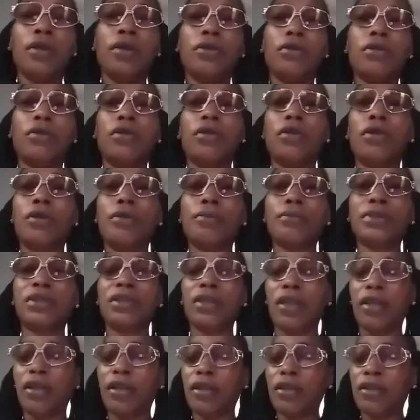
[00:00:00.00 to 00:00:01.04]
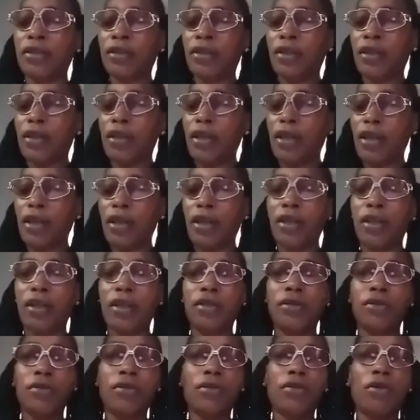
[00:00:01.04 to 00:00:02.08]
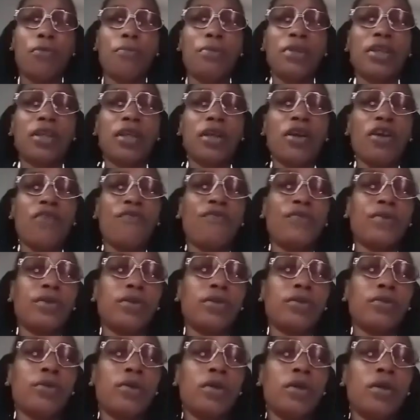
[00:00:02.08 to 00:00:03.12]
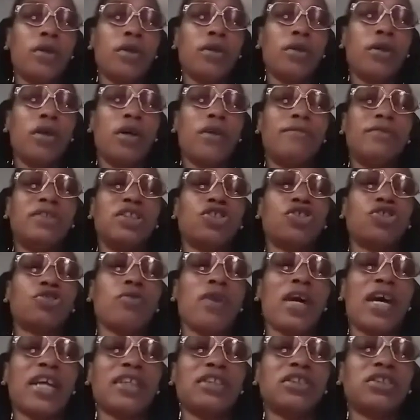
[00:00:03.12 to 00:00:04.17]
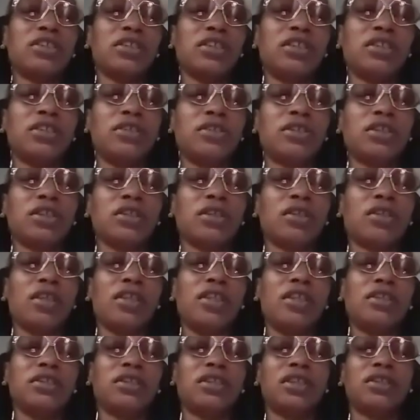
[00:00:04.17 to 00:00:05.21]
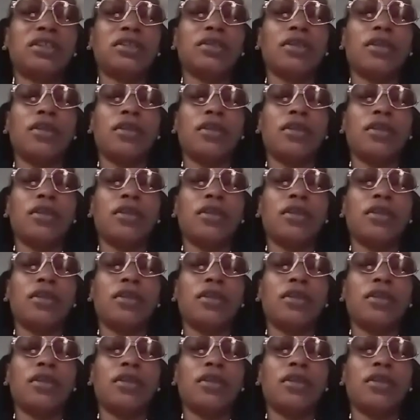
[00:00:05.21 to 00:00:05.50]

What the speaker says: You know what I'm saying? And, you know, be careful of distractions and things that